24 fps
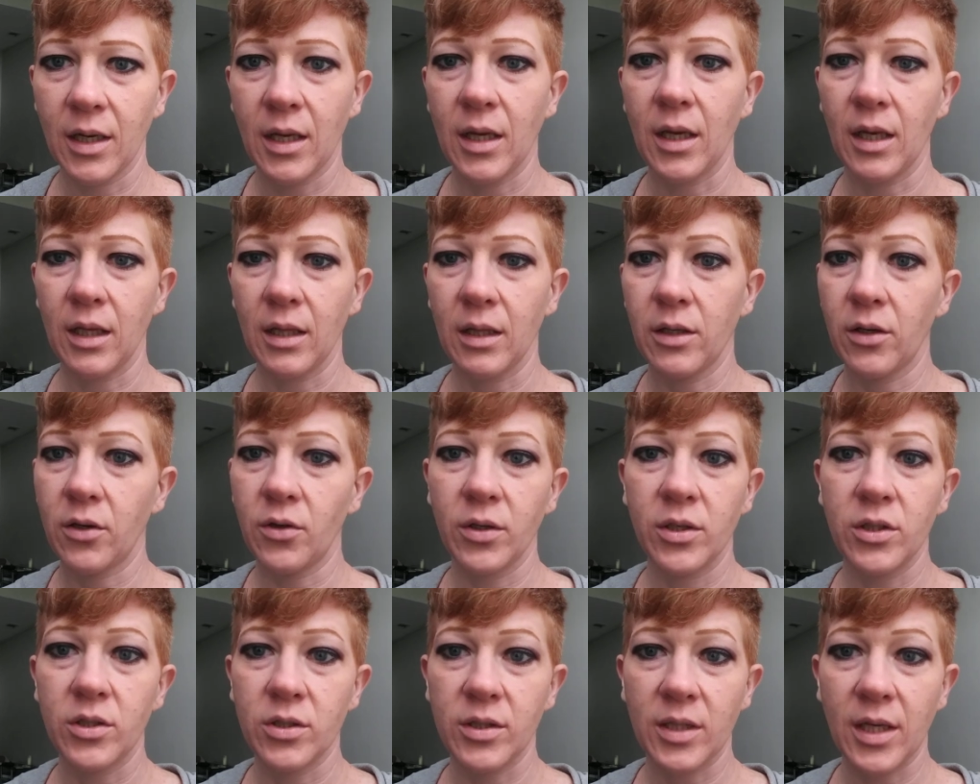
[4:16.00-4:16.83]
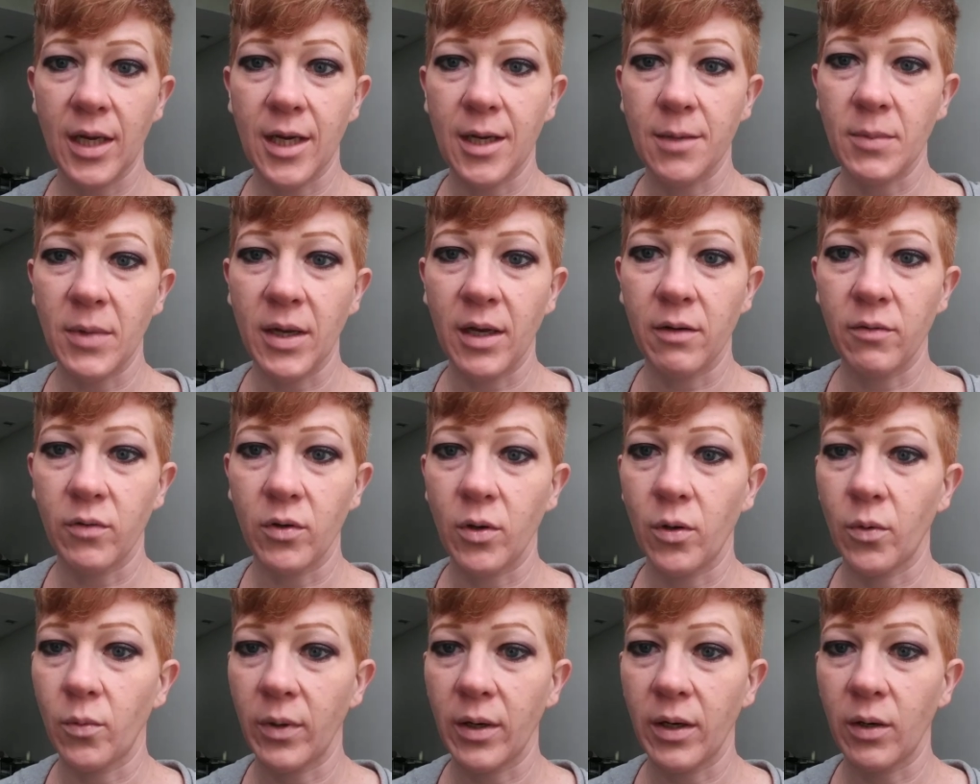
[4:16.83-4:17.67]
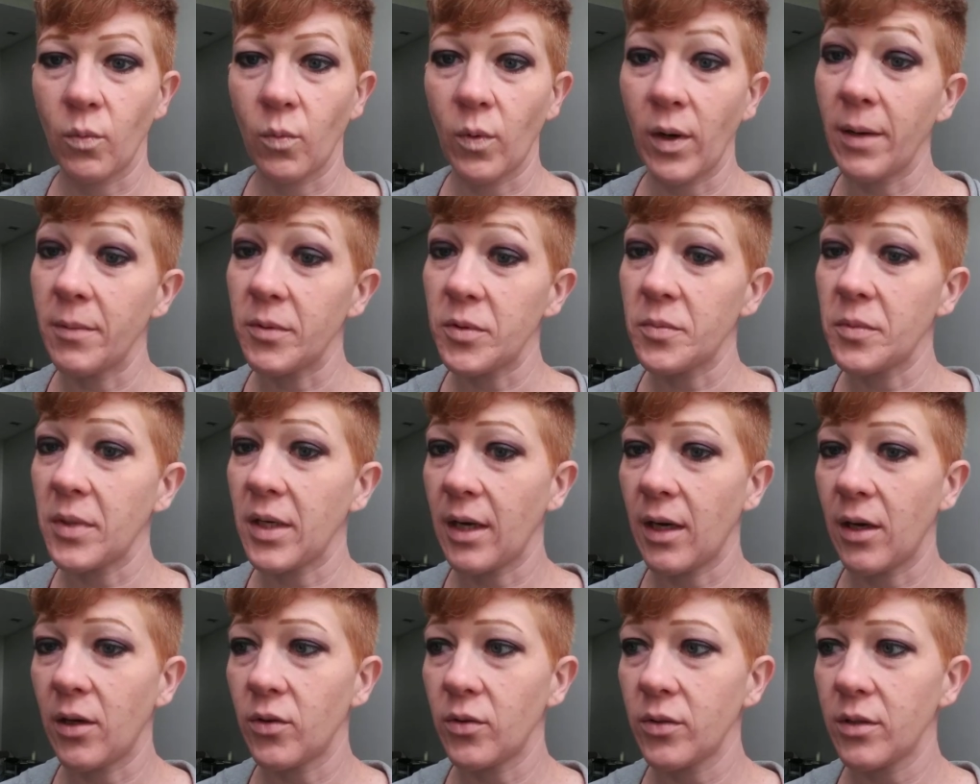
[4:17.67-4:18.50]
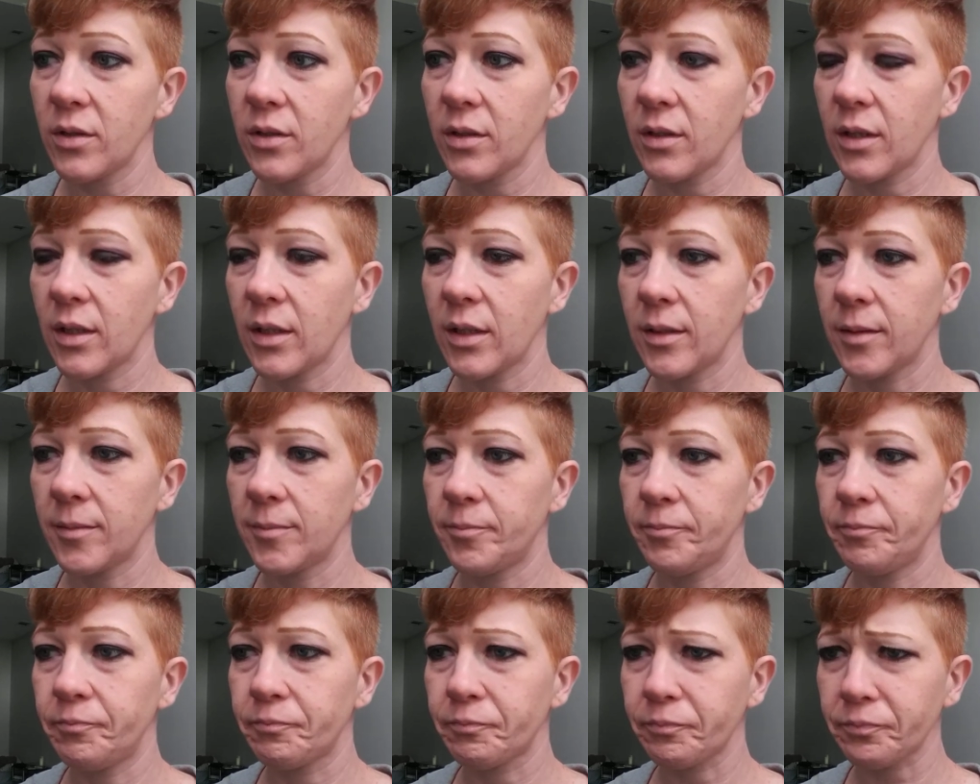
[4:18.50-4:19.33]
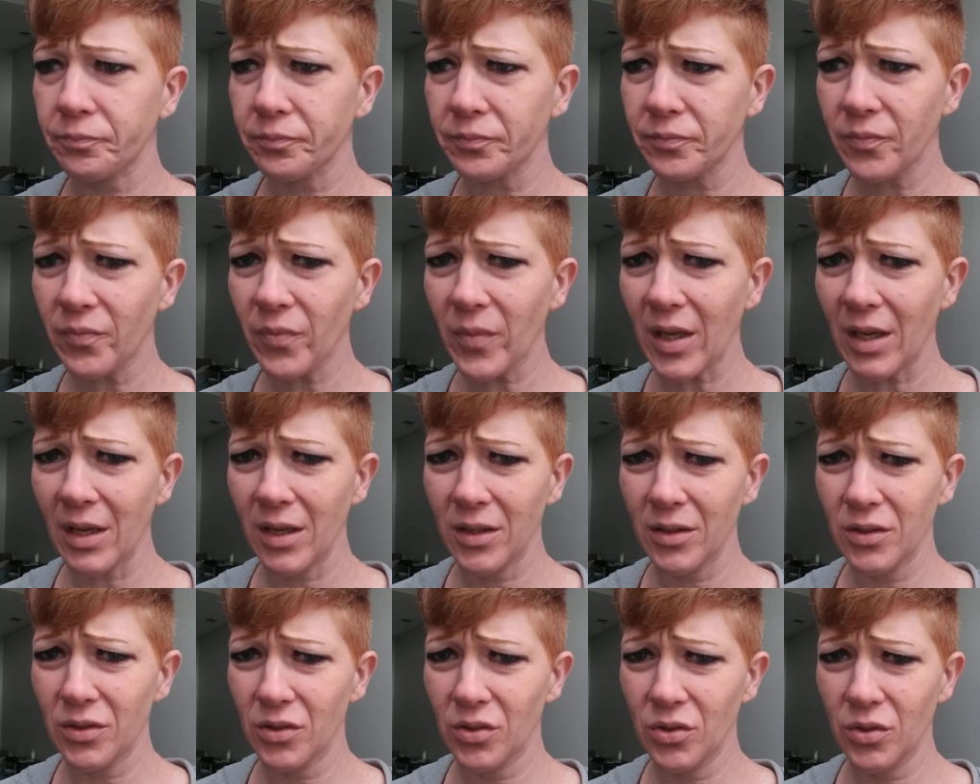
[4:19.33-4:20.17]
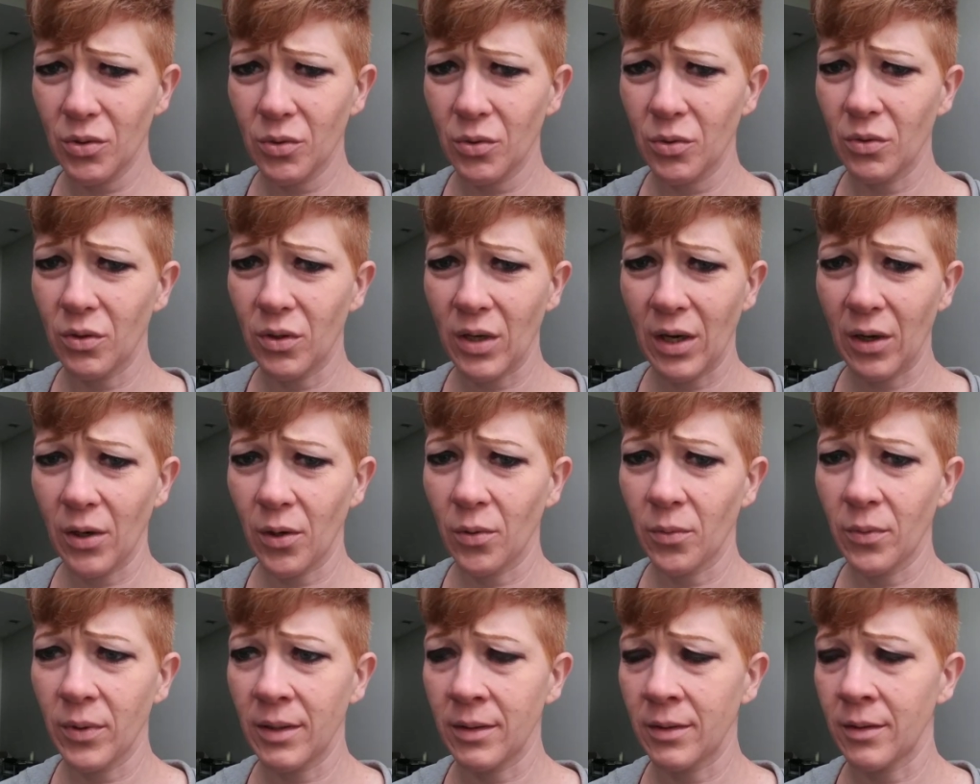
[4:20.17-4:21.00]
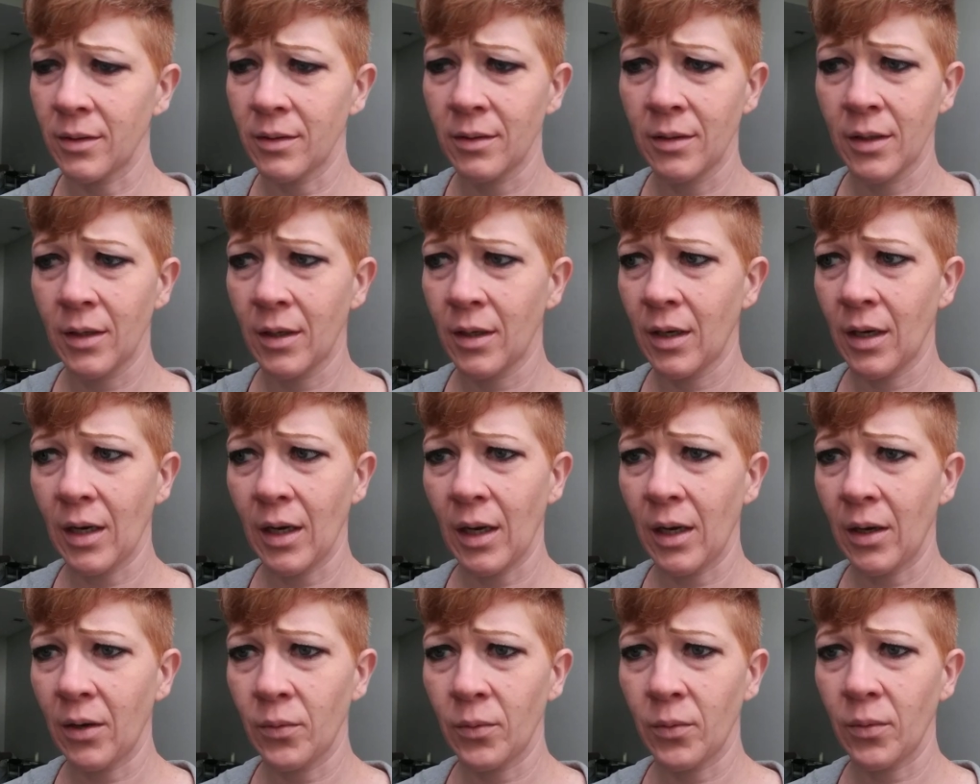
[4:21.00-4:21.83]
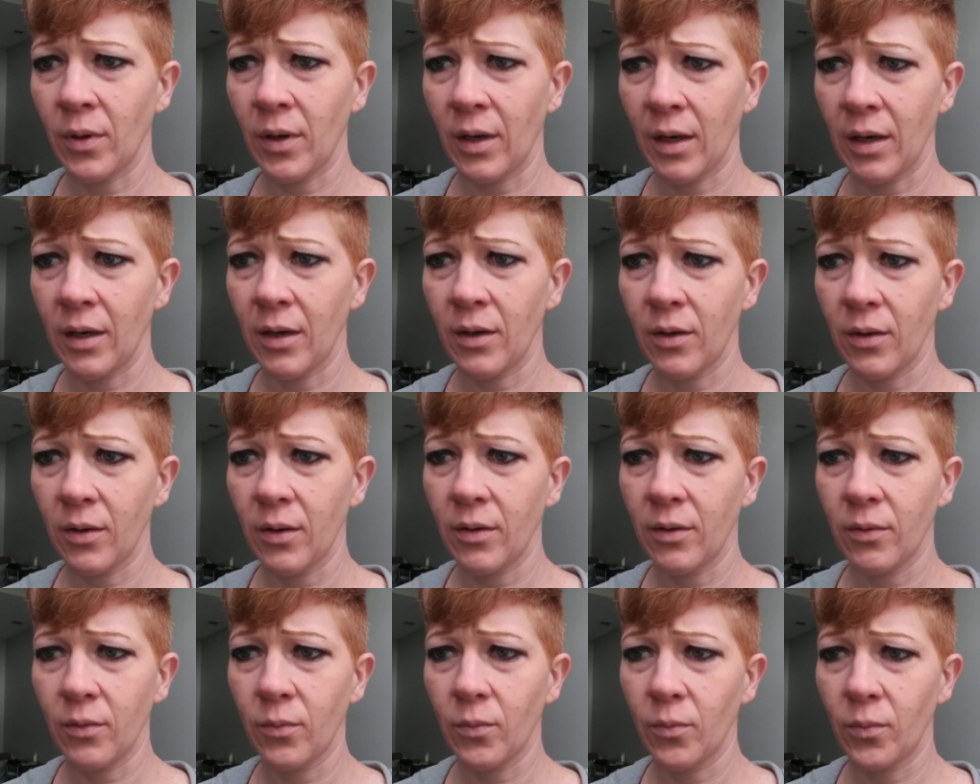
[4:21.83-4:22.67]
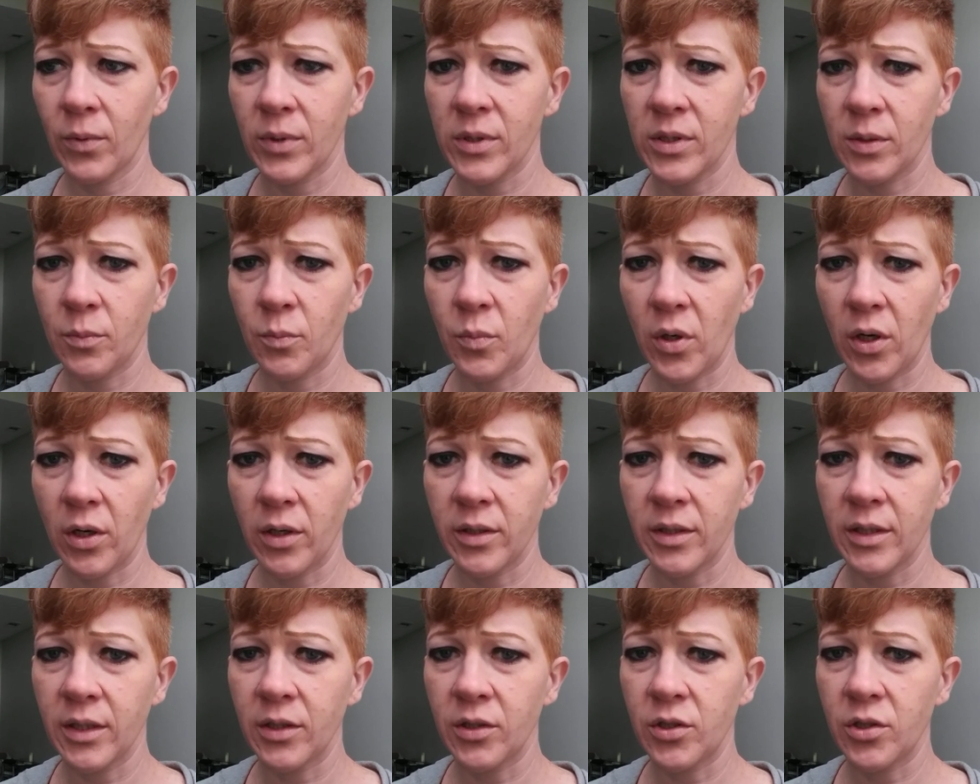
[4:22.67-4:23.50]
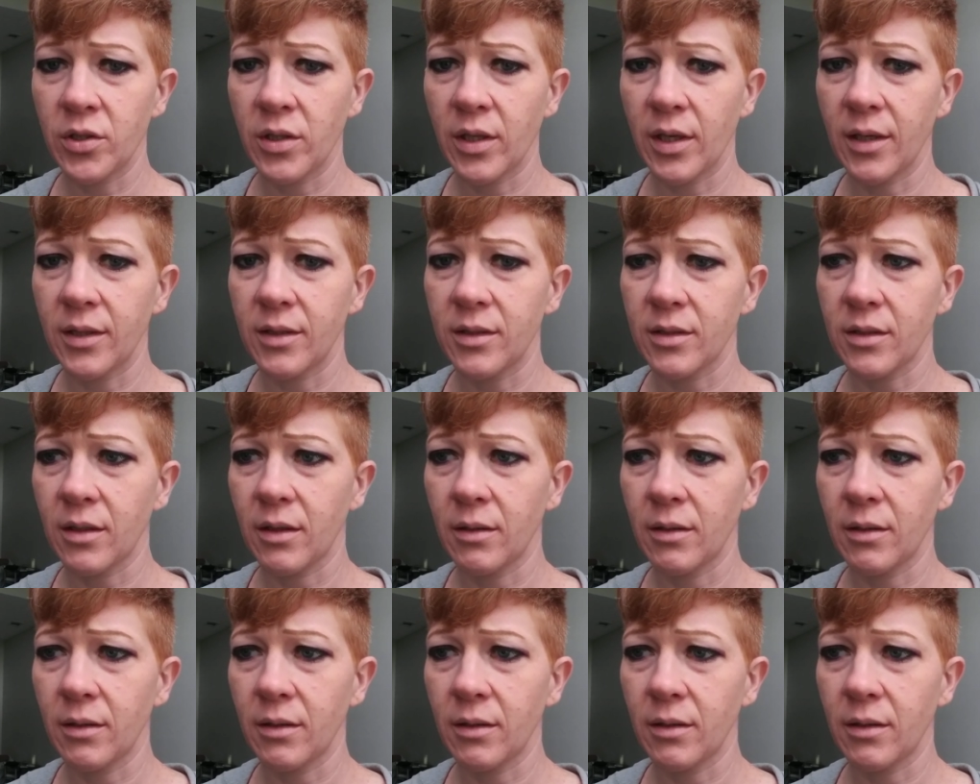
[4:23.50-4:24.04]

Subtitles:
It literally just came out of nowhere and wiped me out. Soon, heroin was a bondage that